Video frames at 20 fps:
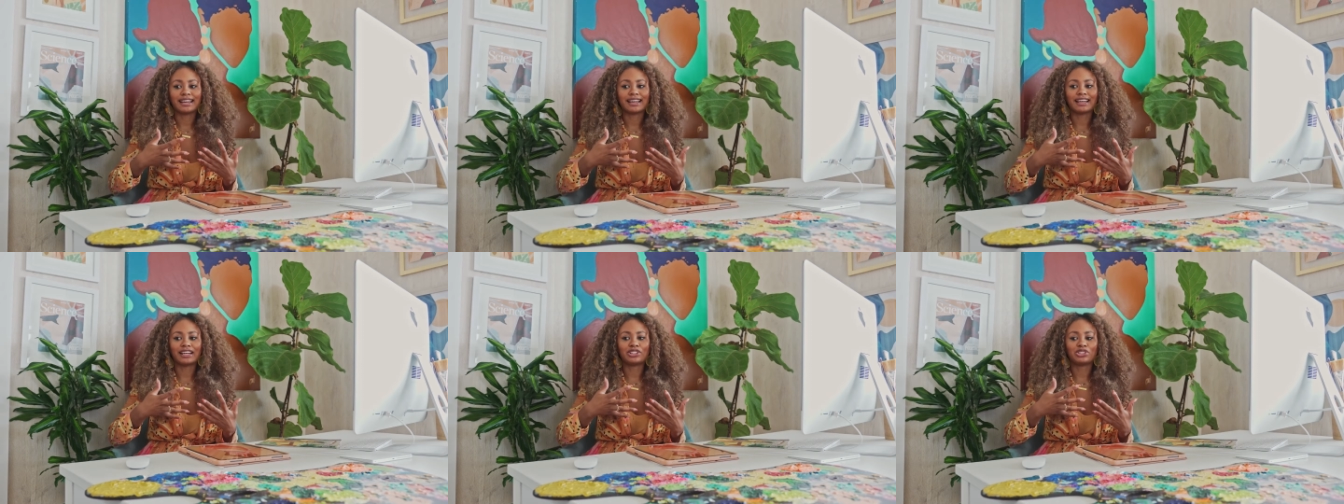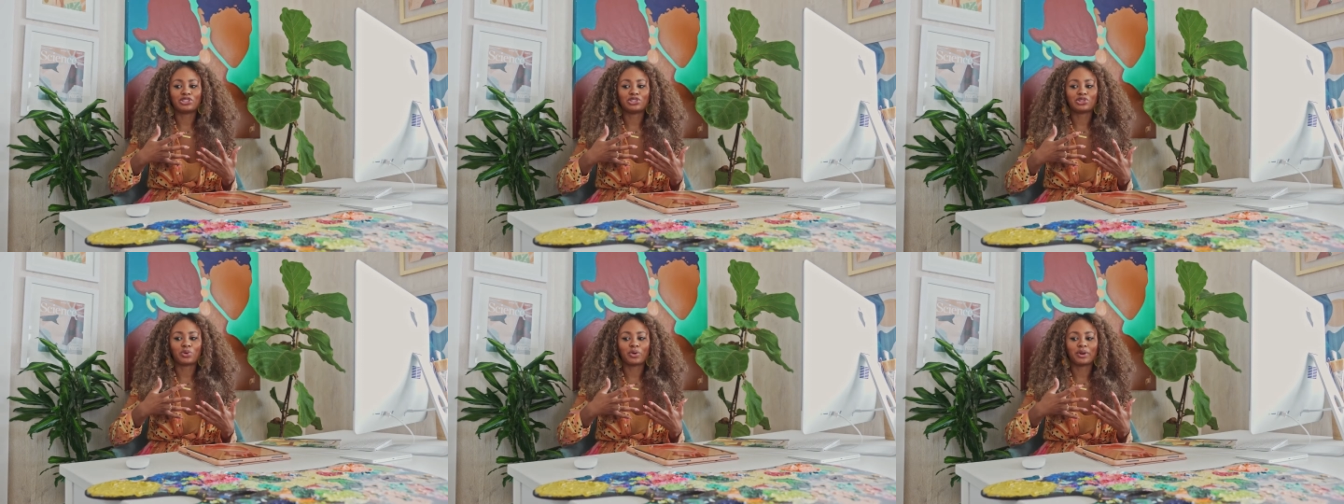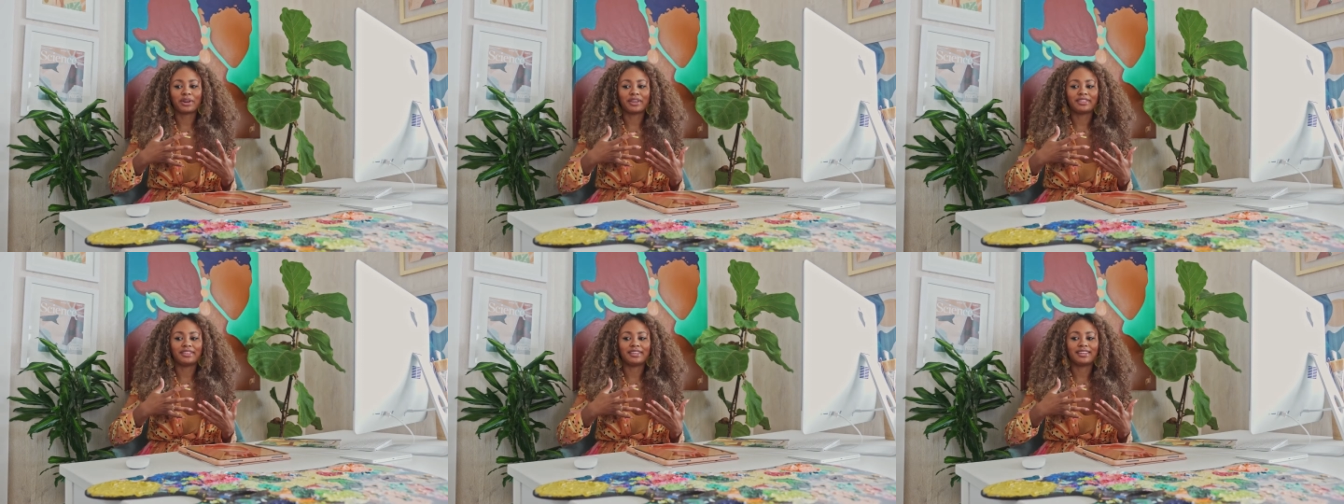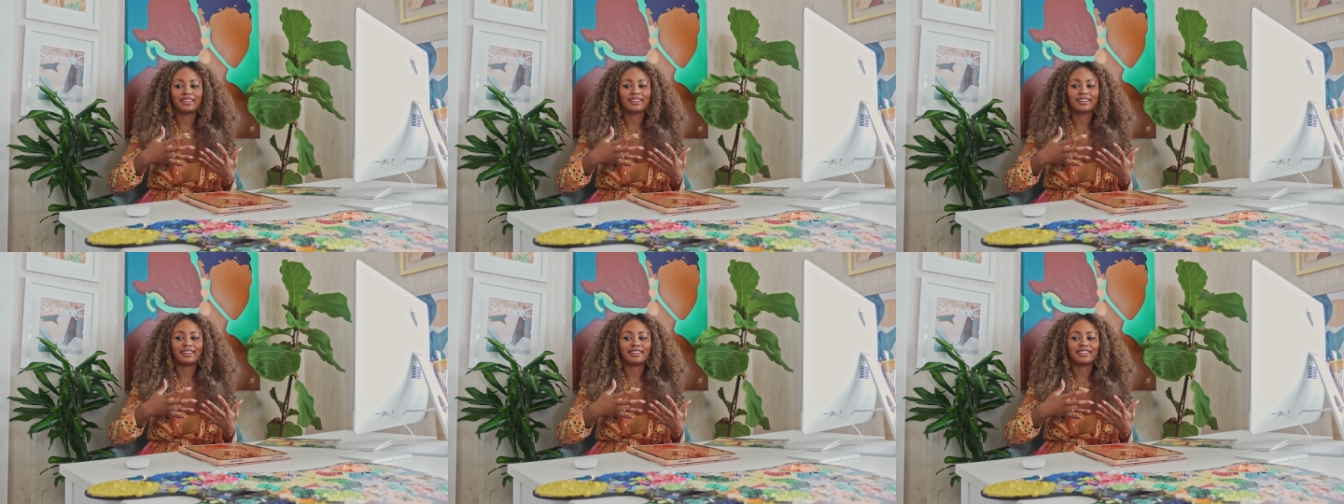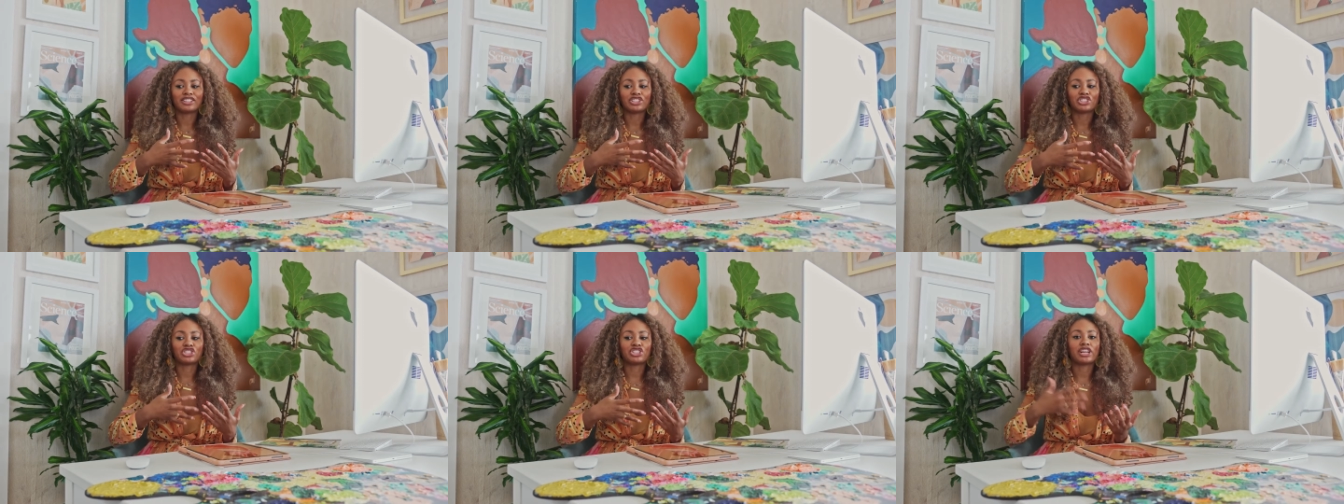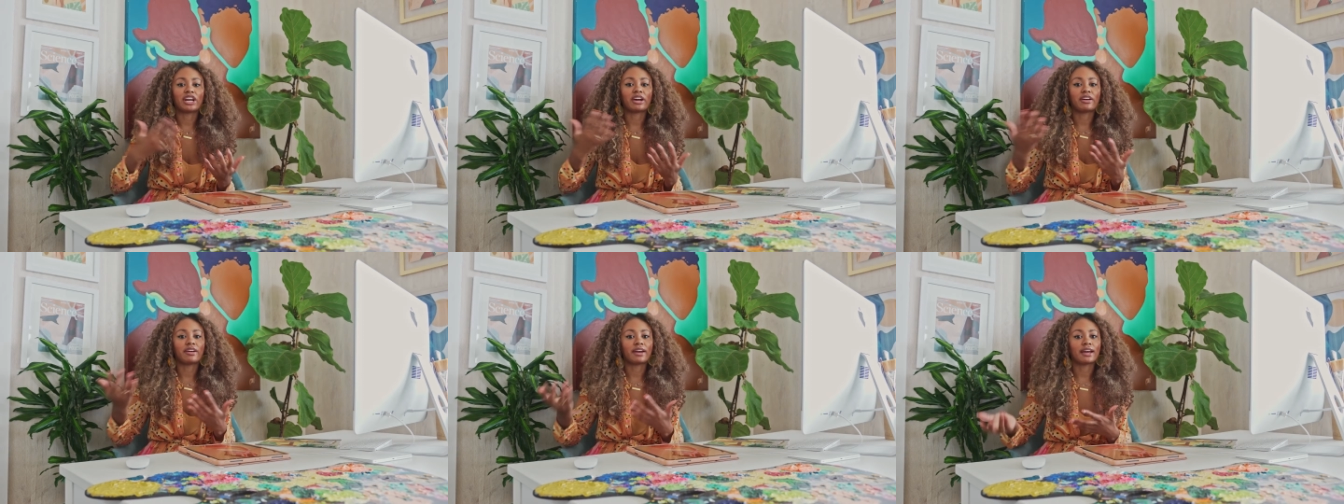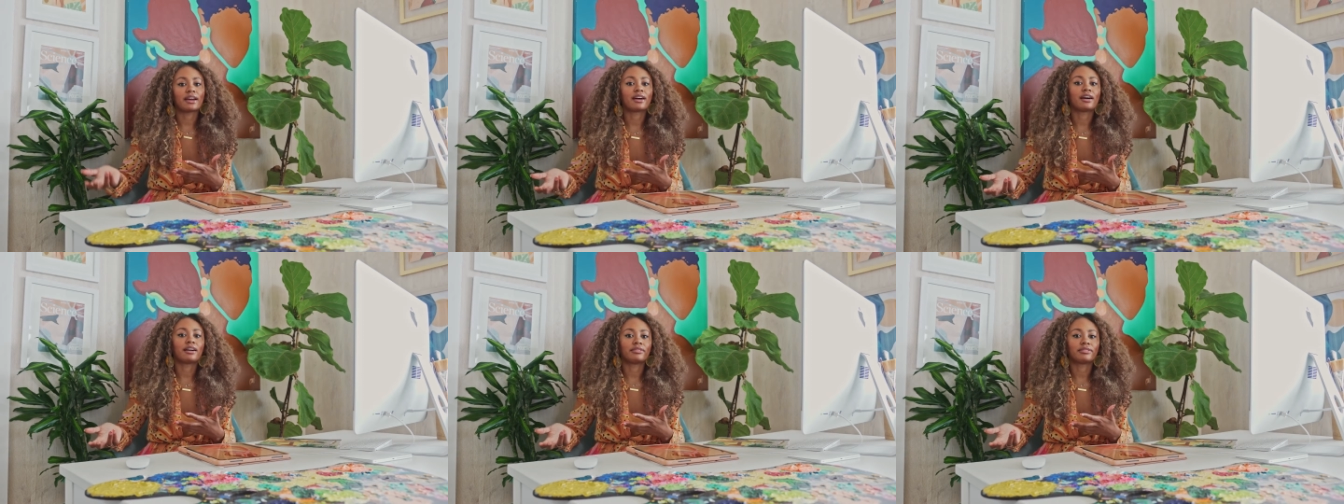enjoy the
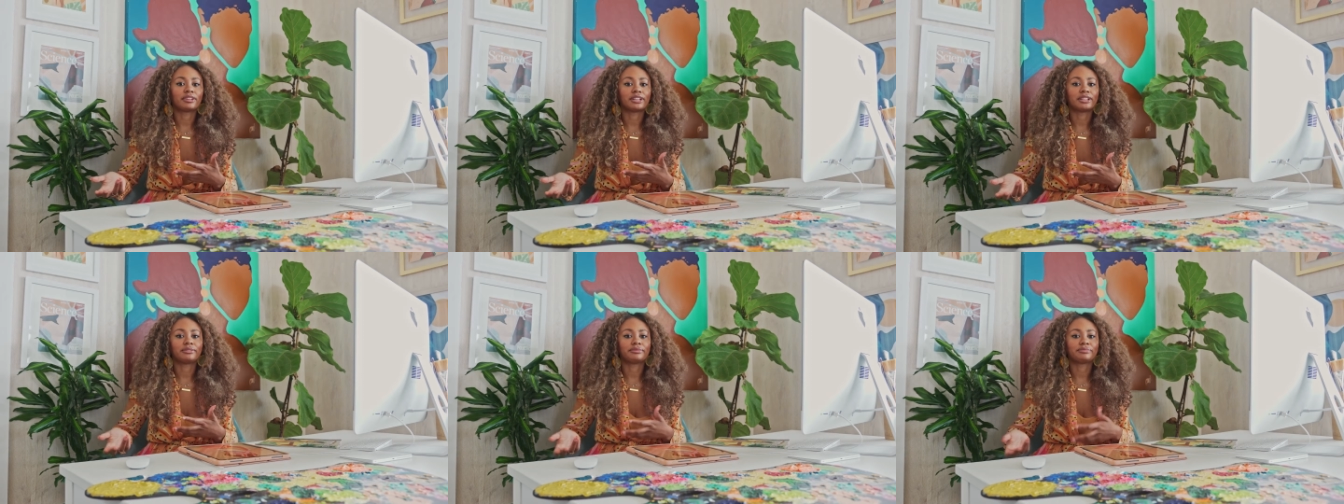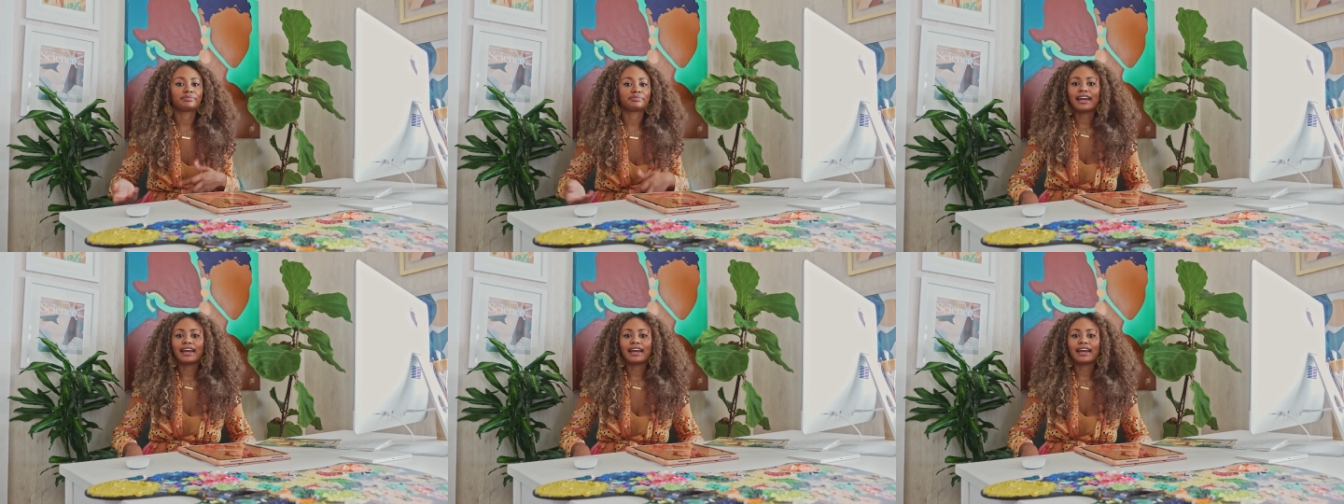sharing of it.